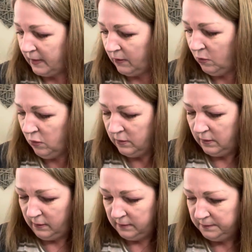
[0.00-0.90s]
Oh,
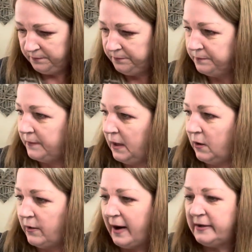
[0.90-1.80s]

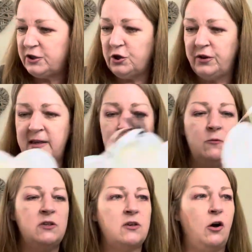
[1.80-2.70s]
all right. So this
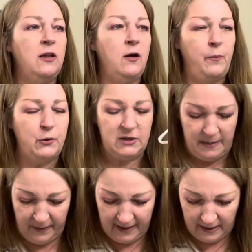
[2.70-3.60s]
one's got a little buzzy
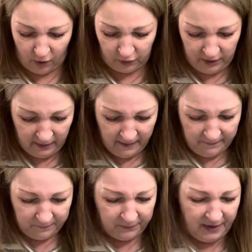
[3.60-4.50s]
bee on,
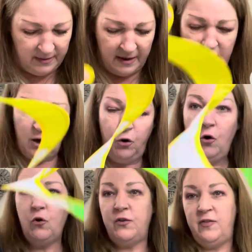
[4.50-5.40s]
and then you
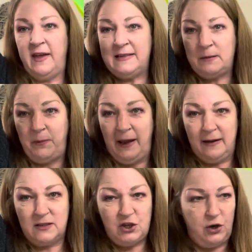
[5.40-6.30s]
hook this
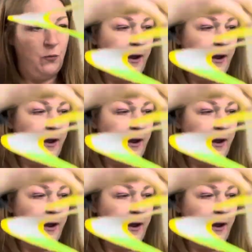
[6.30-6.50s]
bit to